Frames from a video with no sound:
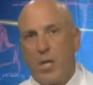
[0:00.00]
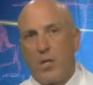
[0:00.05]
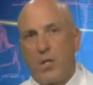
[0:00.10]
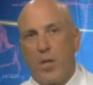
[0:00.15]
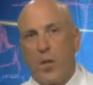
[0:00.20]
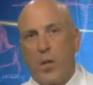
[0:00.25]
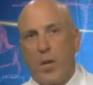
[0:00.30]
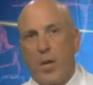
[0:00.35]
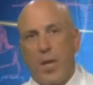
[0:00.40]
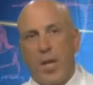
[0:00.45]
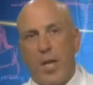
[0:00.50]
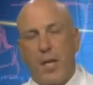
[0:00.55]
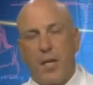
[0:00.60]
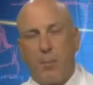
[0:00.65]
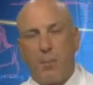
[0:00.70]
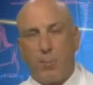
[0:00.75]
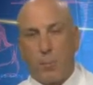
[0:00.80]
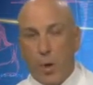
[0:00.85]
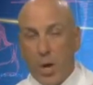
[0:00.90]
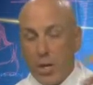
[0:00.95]
So when
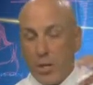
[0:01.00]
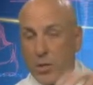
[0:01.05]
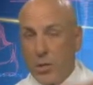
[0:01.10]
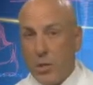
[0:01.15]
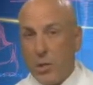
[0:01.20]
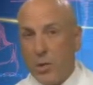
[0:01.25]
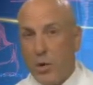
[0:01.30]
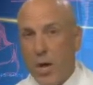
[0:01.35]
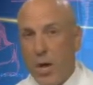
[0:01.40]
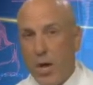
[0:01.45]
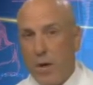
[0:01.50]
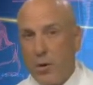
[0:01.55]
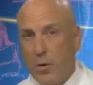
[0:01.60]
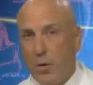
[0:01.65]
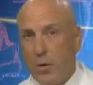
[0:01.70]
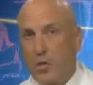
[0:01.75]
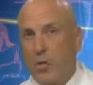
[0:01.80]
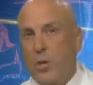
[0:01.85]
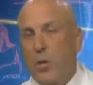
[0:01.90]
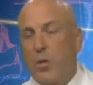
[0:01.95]
a BruxZir crown
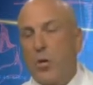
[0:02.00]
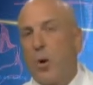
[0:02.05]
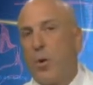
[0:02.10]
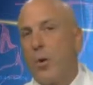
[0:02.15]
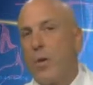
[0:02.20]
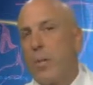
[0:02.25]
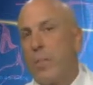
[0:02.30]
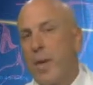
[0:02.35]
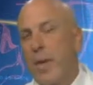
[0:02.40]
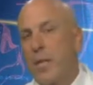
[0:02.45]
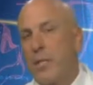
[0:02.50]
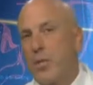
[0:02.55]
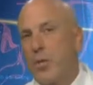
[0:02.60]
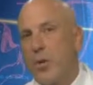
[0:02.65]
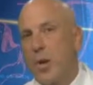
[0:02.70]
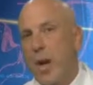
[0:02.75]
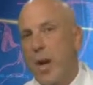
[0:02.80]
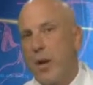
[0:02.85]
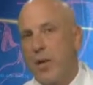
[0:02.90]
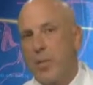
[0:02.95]
or a zirconia-based
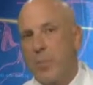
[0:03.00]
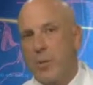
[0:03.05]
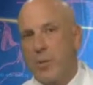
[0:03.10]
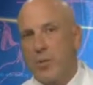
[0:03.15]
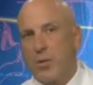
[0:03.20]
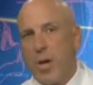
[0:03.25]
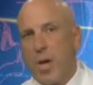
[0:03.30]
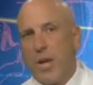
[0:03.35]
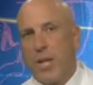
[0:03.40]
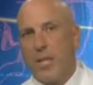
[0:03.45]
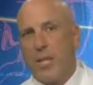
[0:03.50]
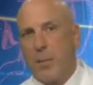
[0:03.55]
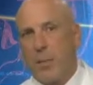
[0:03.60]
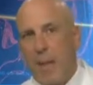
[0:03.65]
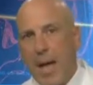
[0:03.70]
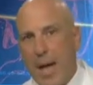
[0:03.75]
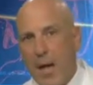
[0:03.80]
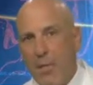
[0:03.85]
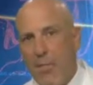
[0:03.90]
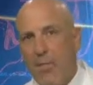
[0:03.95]
crown has been tried in the
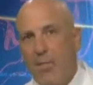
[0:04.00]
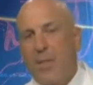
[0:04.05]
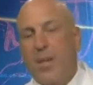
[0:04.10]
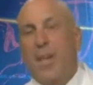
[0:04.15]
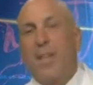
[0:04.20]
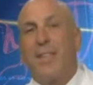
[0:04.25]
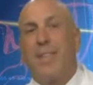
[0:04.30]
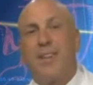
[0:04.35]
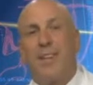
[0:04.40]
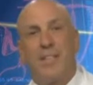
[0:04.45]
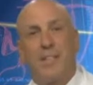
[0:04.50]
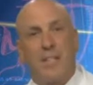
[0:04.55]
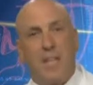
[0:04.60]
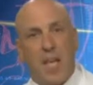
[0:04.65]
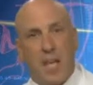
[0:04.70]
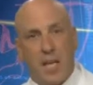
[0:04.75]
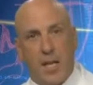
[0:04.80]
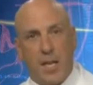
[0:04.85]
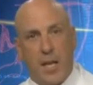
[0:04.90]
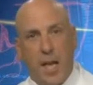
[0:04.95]
mouth and then it's
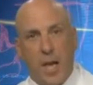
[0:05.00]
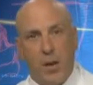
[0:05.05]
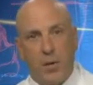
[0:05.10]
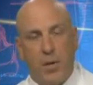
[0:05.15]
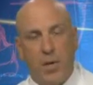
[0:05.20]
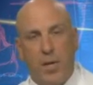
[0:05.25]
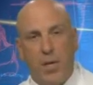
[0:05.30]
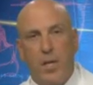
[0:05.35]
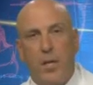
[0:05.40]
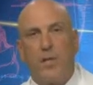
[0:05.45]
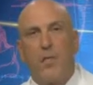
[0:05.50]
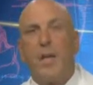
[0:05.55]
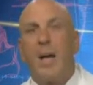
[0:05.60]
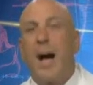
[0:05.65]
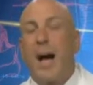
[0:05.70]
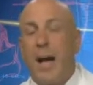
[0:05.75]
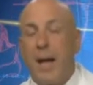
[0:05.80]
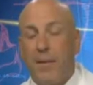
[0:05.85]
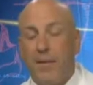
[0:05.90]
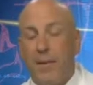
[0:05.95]
taken out, the
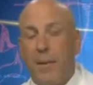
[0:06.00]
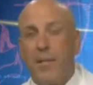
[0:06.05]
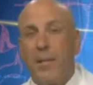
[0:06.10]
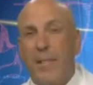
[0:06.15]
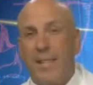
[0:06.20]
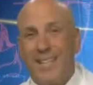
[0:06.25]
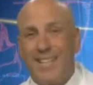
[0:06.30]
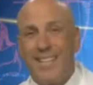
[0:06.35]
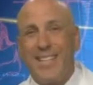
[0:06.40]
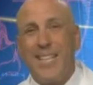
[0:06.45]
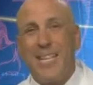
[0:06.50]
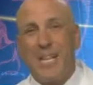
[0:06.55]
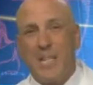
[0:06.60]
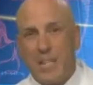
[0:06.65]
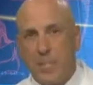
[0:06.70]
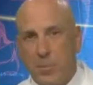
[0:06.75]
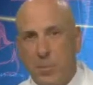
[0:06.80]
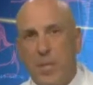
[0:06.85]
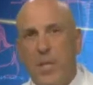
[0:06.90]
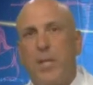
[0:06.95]
Ivoclean
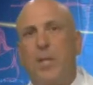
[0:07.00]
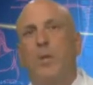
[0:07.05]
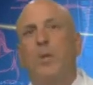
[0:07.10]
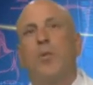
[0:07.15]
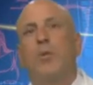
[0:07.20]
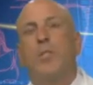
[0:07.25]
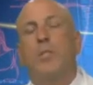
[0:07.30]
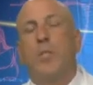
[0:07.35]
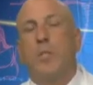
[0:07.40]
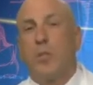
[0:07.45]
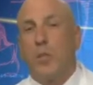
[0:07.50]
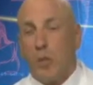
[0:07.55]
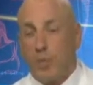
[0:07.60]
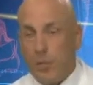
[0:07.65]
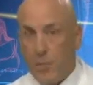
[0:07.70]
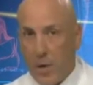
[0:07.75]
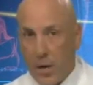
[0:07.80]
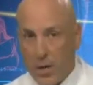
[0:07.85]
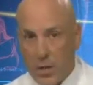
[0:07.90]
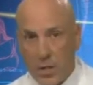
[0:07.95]
needs to be used to
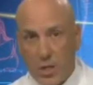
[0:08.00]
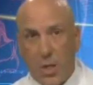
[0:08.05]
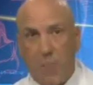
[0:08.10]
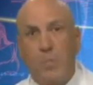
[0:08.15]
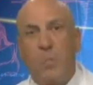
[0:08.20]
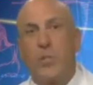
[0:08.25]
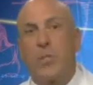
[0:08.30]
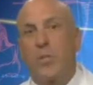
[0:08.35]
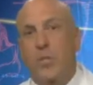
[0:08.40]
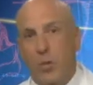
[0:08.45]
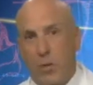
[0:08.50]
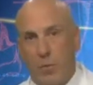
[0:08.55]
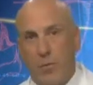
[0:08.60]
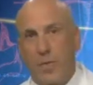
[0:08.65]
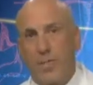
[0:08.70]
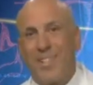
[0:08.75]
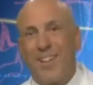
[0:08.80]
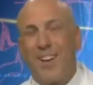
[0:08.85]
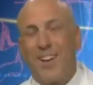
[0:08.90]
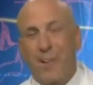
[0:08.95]
freshen up the
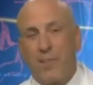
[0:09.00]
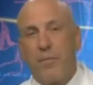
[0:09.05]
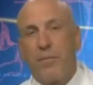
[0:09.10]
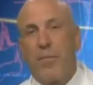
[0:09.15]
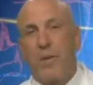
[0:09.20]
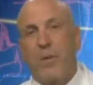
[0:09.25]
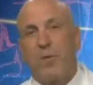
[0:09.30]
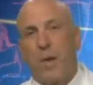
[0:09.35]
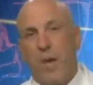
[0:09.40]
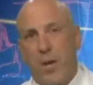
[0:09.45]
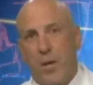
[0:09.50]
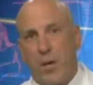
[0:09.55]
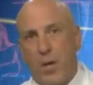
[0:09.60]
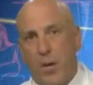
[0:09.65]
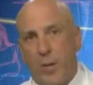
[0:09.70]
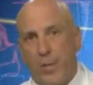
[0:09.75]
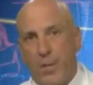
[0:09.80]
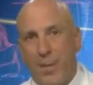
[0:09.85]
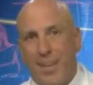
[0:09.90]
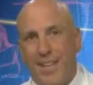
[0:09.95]
surface of the crown
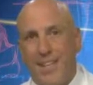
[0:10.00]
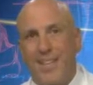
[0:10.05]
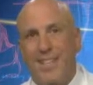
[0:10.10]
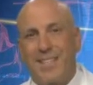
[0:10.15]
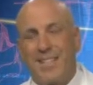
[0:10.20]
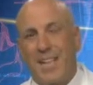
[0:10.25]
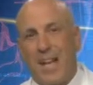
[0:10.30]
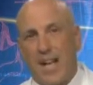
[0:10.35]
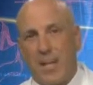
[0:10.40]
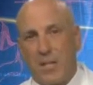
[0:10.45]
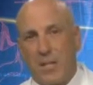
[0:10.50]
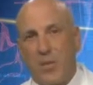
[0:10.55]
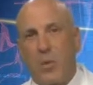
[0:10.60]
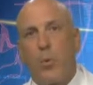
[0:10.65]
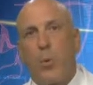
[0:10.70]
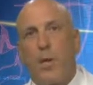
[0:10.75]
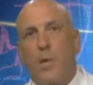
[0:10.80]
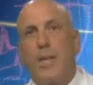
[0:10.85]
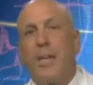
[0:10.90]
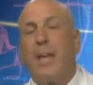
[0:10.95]
on the inside so
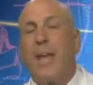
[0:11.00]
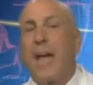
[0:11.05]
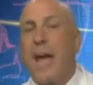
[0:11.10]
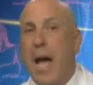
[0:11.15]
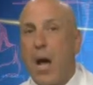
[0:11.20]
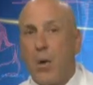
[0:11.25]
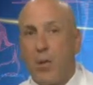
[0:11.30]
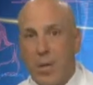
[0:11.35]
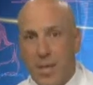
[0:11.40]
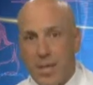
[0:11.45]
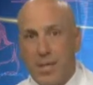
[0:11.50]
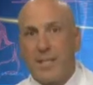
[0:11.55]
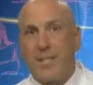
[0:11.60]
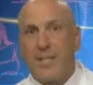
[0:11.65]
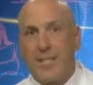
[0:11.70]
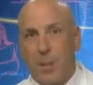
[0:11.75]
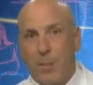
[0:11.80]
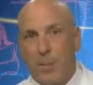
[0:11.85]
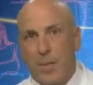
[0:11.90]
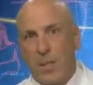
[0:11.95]
we can now get
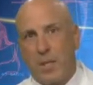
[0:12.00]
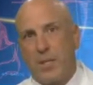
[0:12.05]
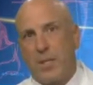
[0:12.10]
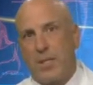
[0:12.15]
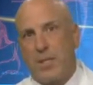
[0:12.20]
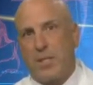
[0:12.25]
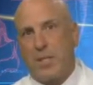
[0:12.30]
something to